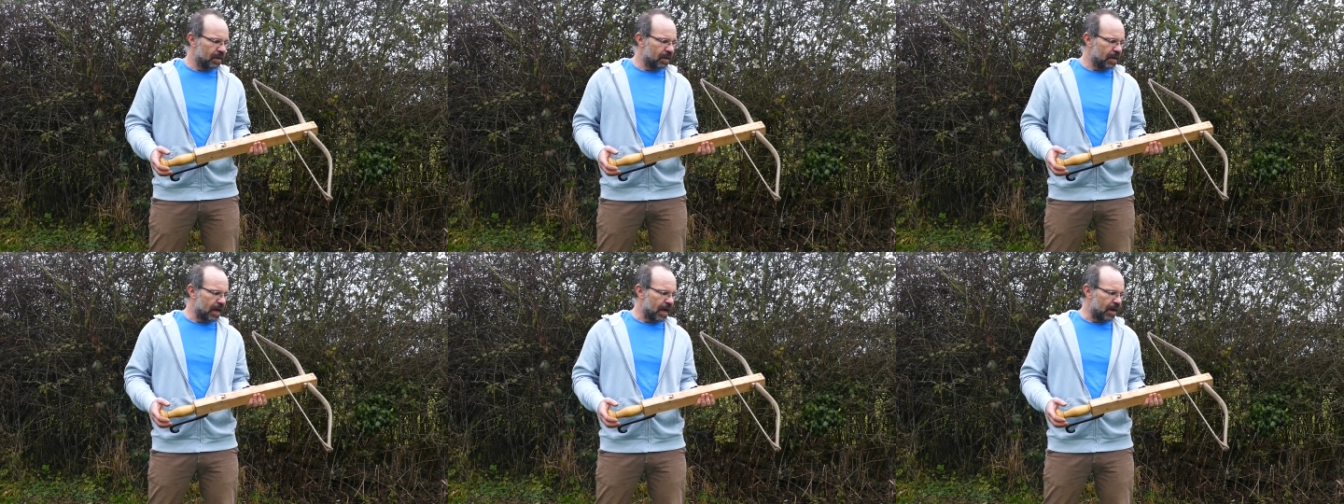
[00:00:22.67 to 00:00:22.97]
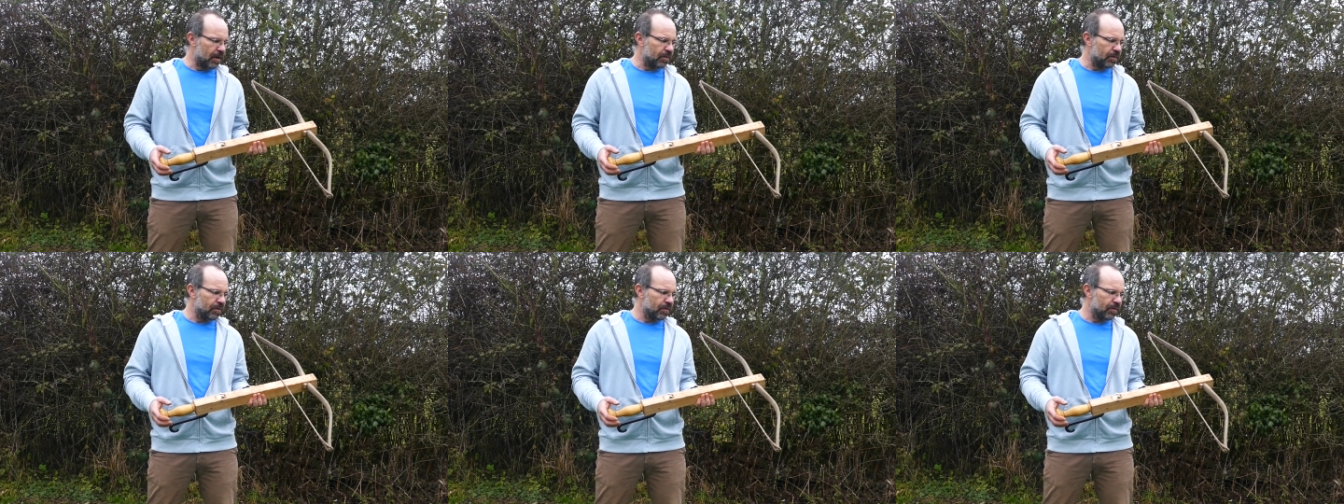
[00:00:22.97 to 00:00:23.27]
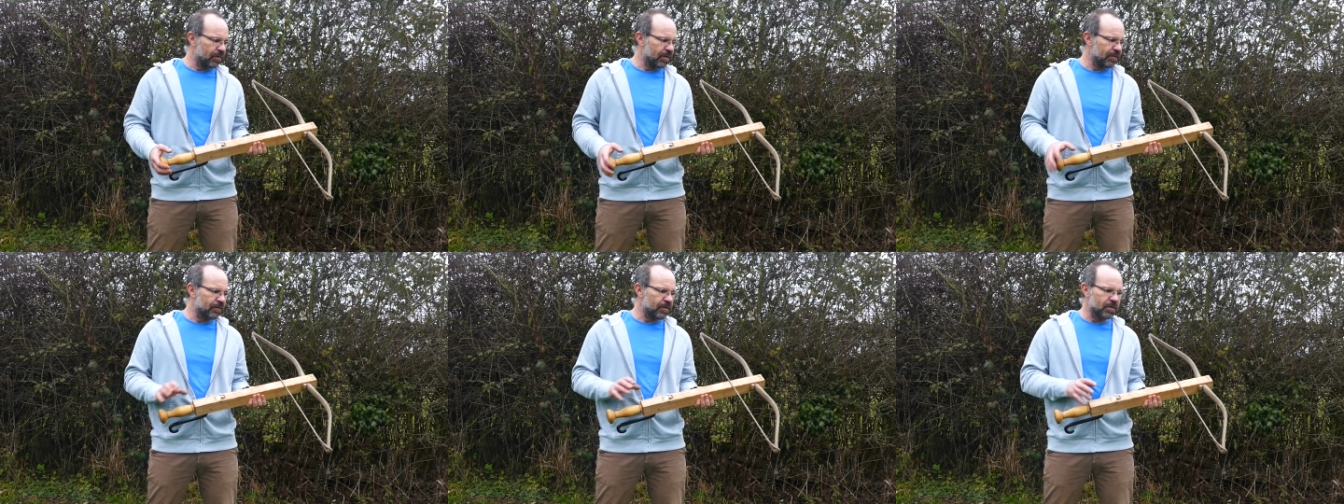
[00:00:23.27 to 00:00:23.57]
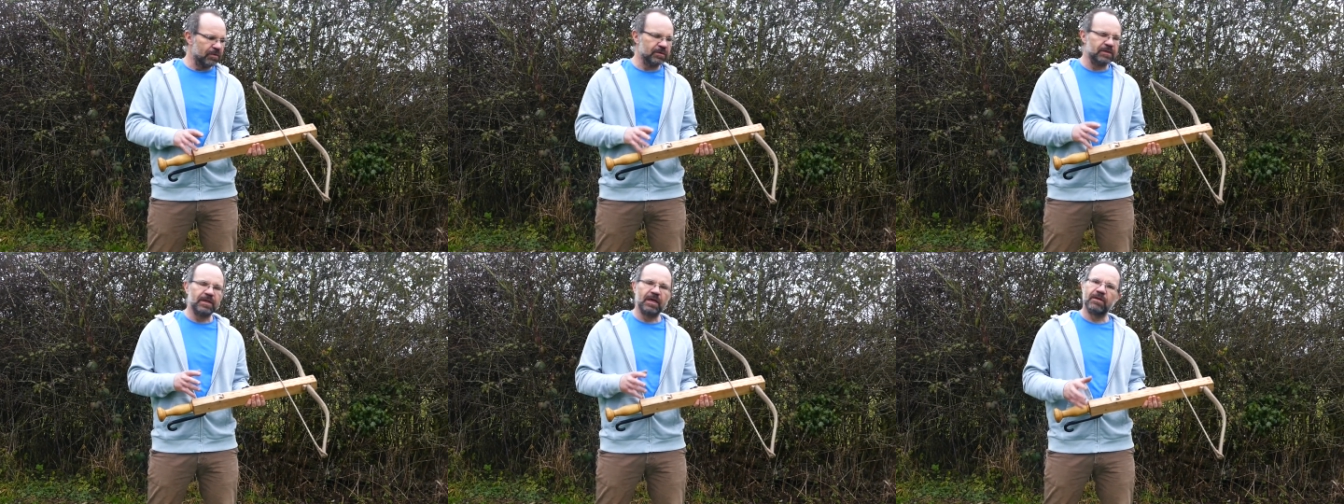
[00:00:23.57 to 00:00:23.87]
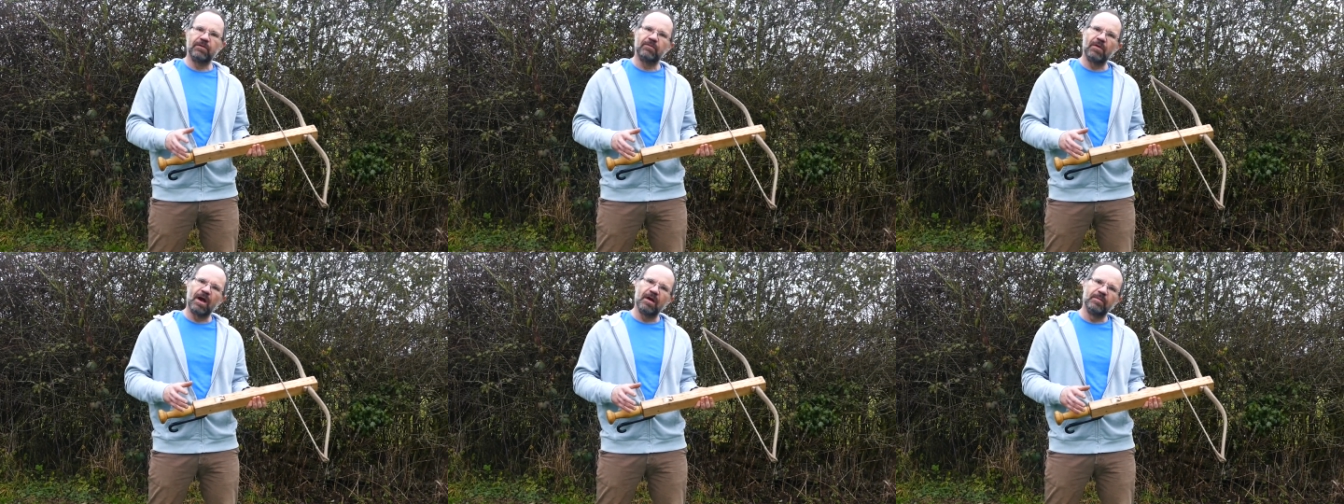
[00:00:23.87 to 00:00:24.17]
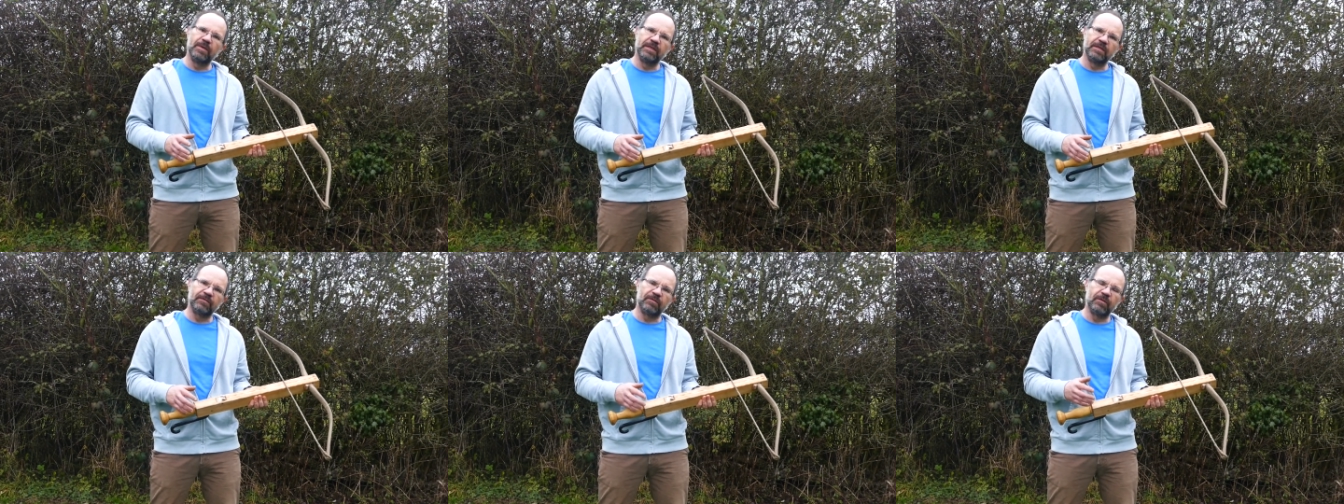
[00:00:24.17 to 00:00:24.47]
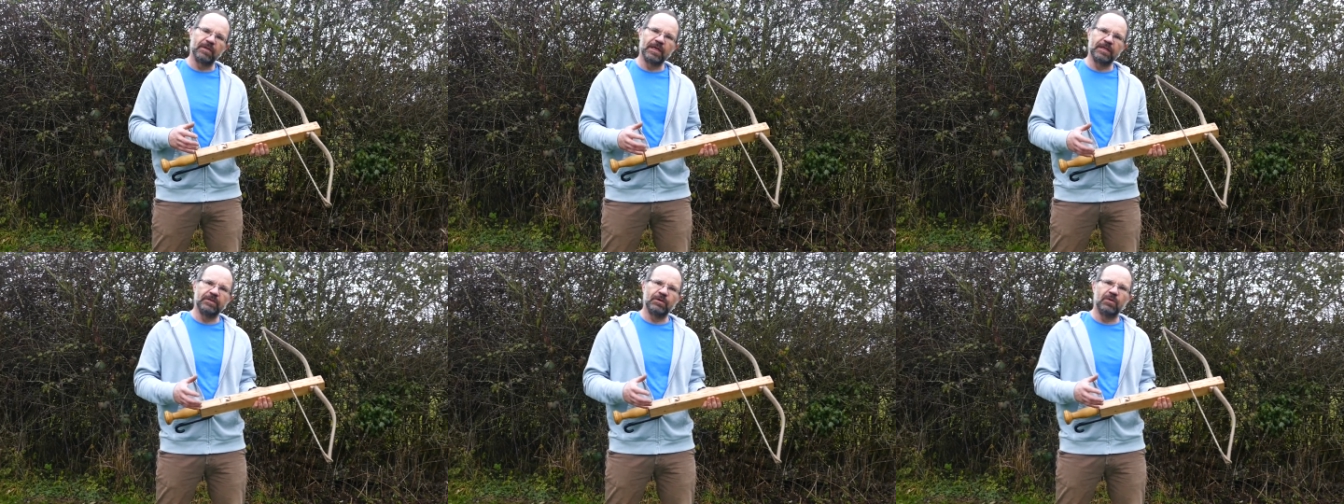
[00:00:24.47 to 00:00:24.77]
Now, we of course know the Romans
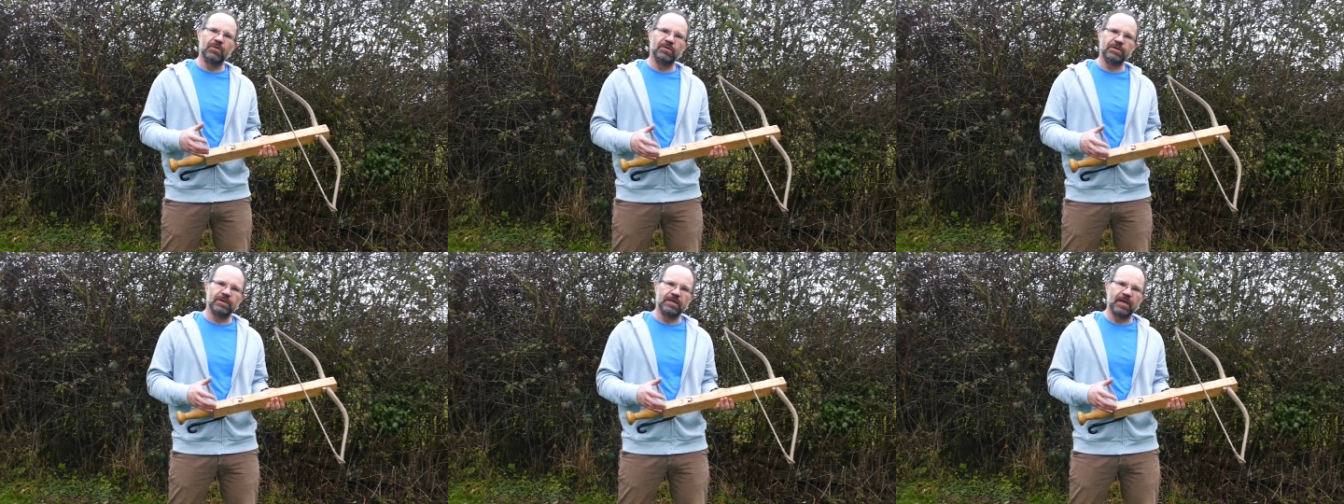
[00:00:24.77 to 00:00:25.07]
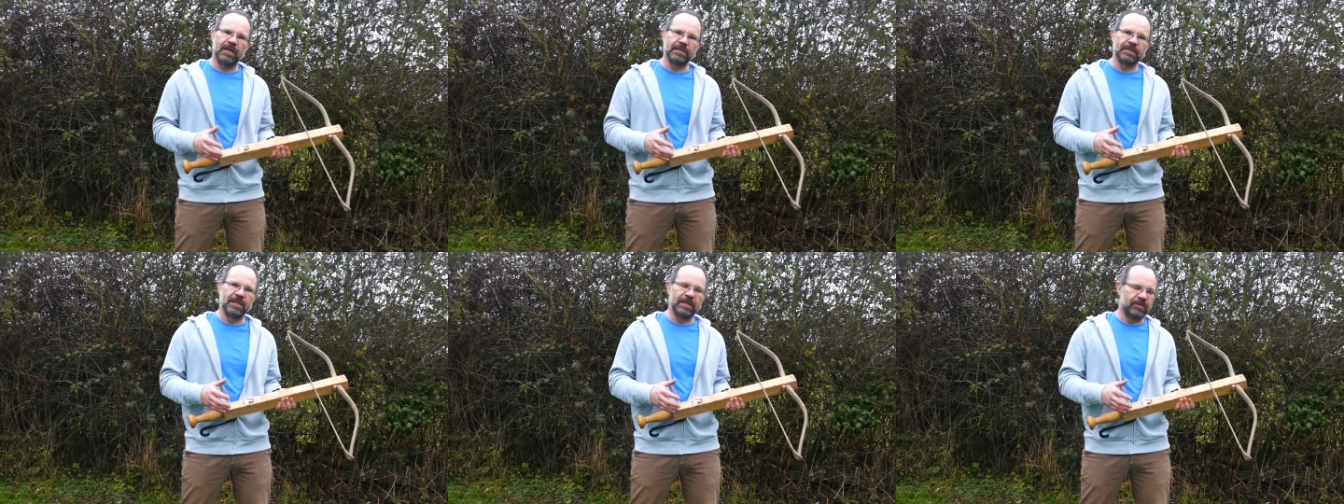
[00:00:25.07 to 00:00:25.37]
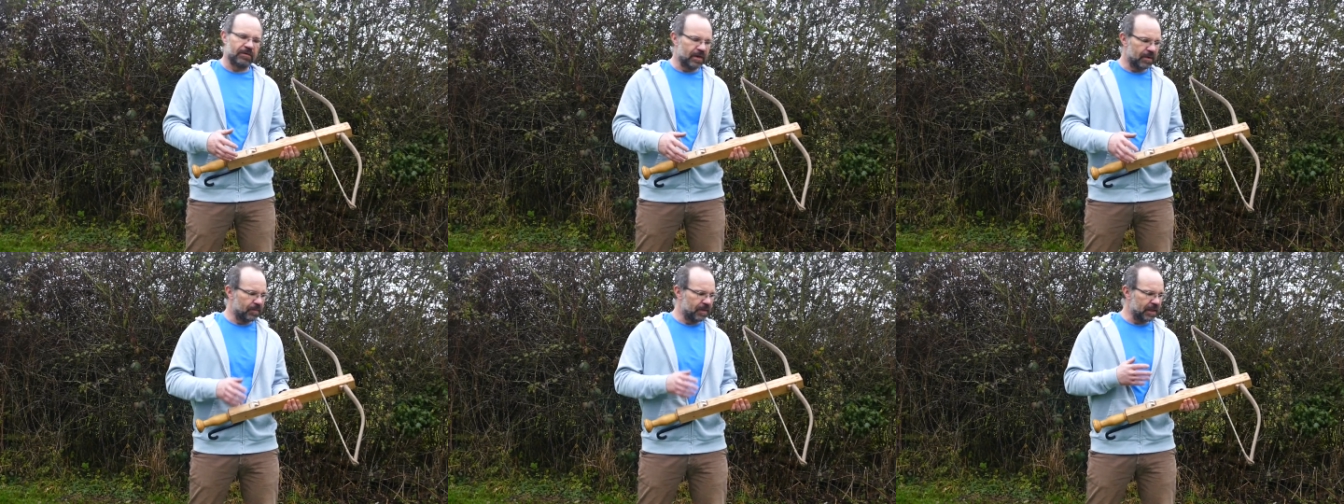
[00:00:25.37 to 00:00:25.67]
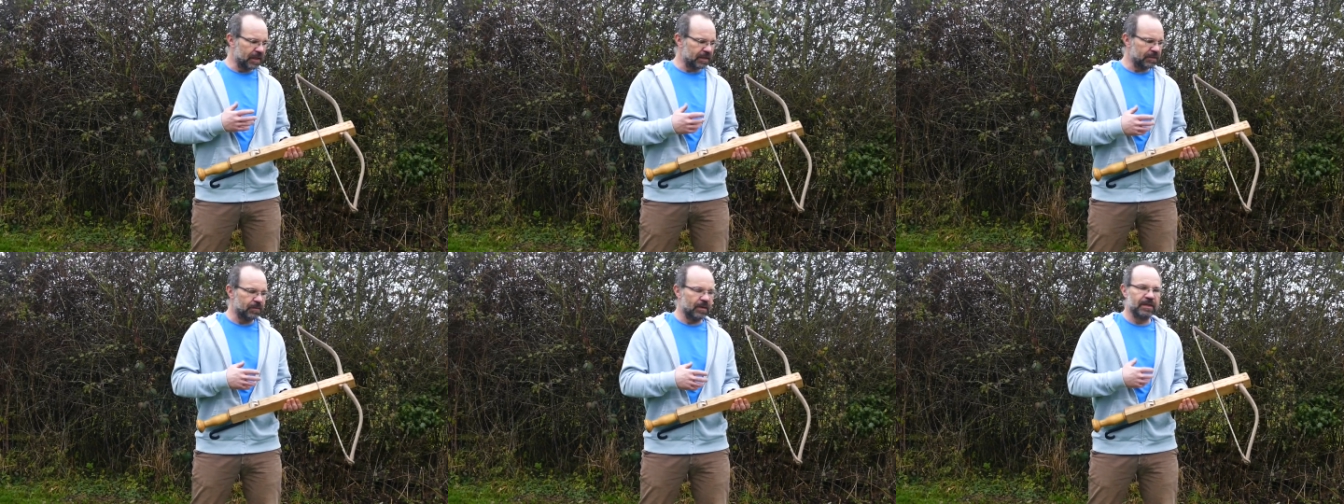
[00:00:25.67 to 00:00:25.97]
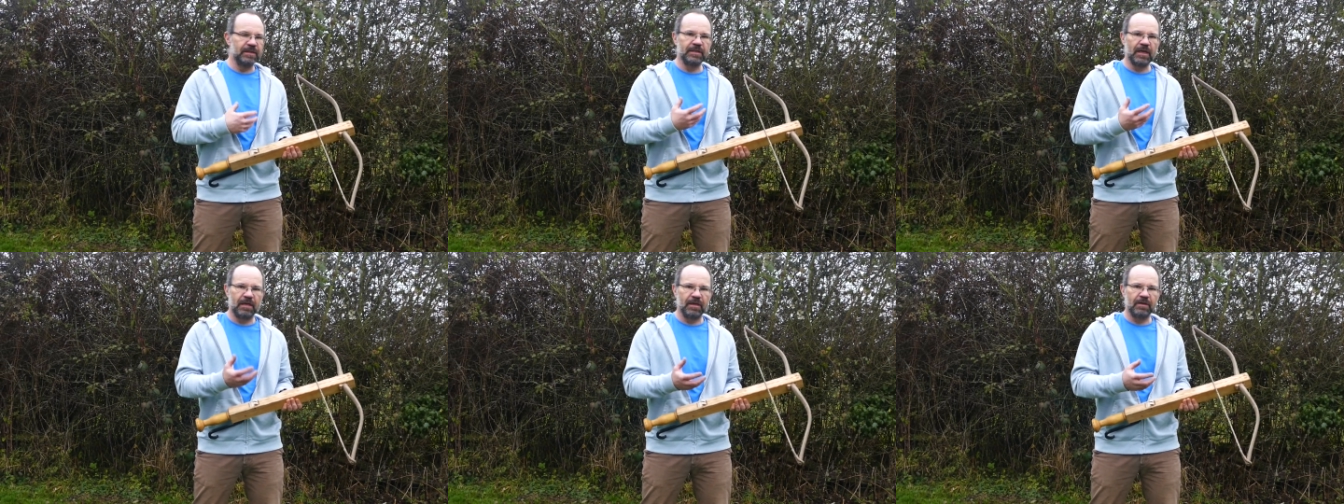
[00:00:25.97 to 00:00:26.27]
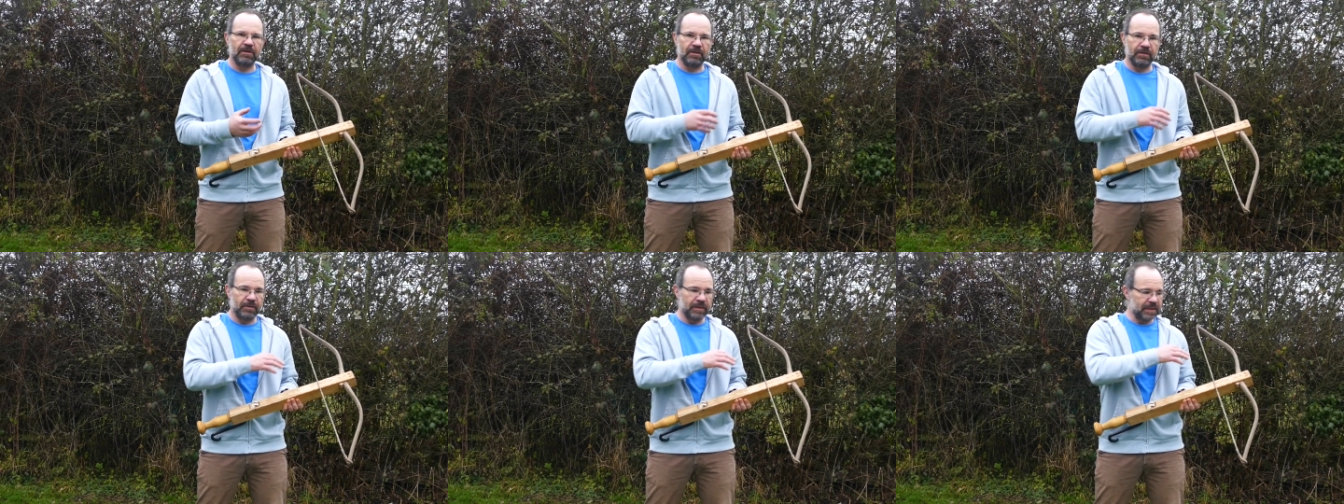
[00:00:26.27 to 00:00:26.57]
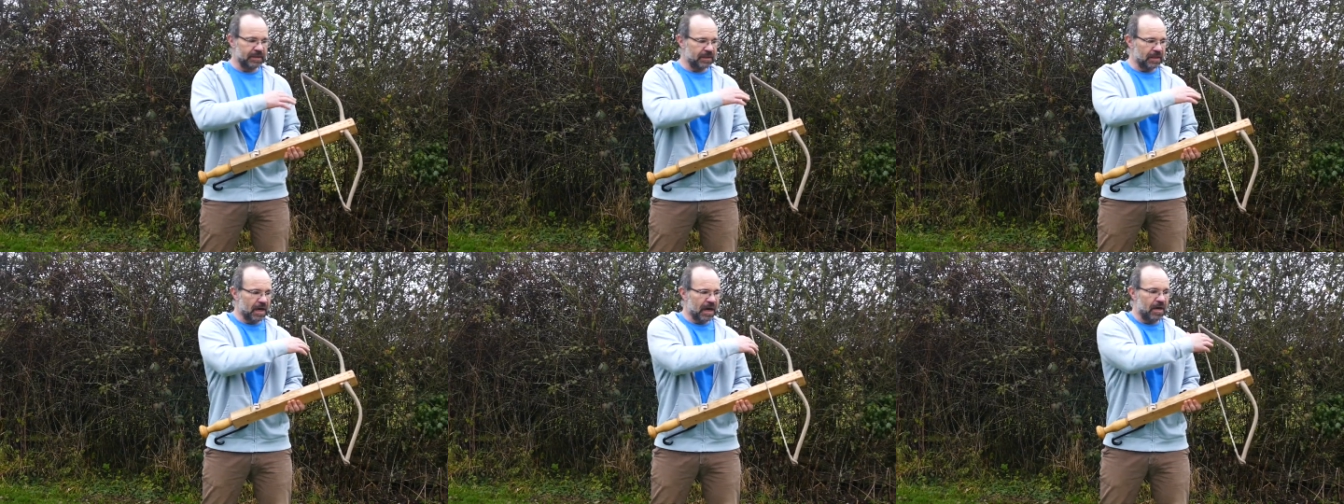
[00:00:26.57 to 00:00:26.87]
for all their torsion artillery, but this one is arcu,
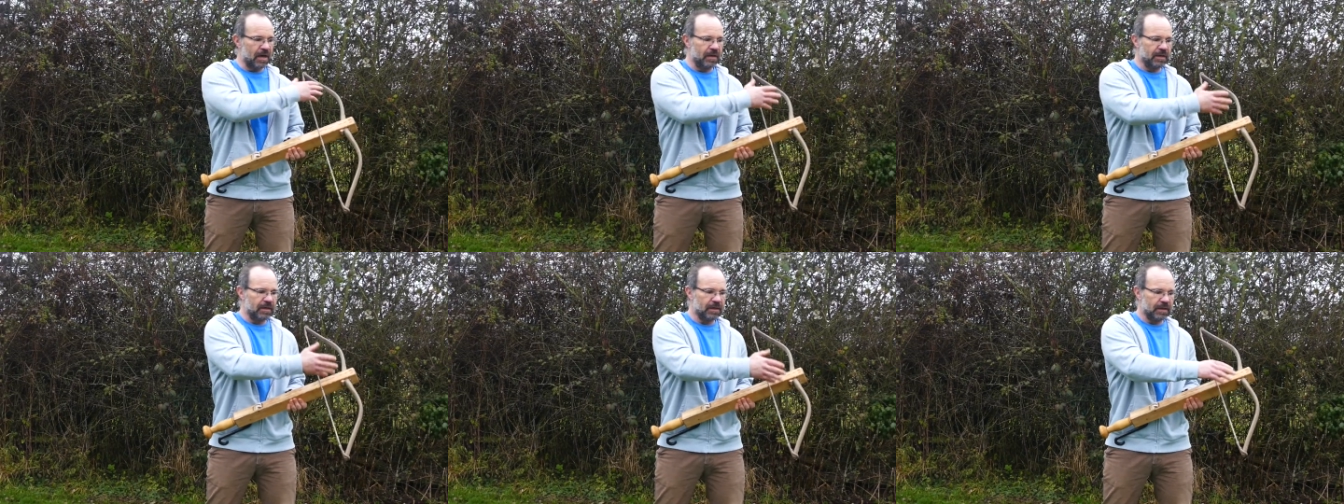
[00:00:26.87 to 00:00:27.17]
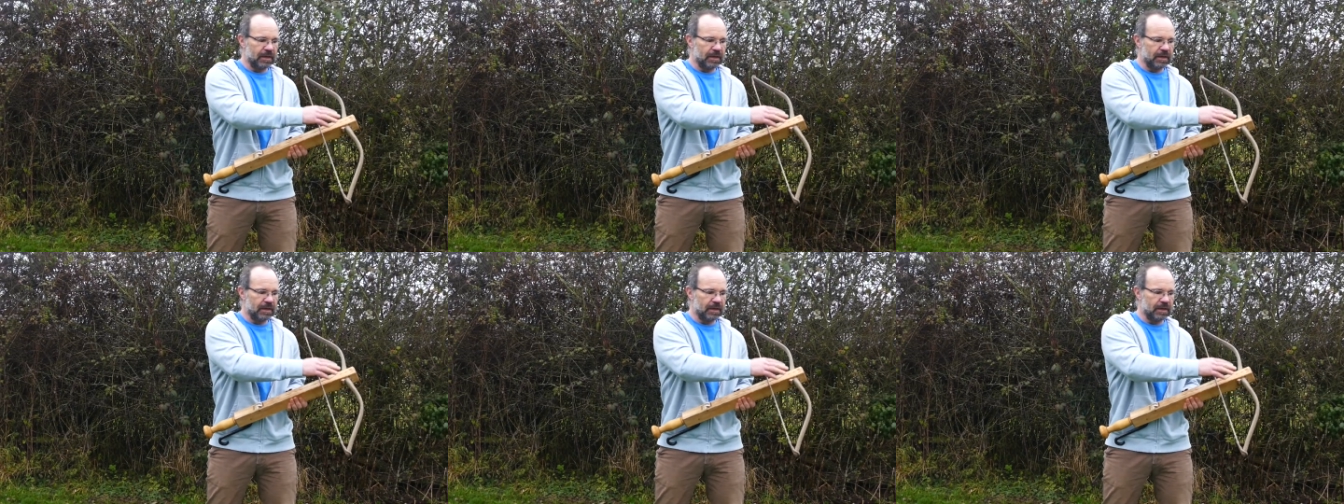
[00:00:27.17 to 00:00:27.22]
it's an arc,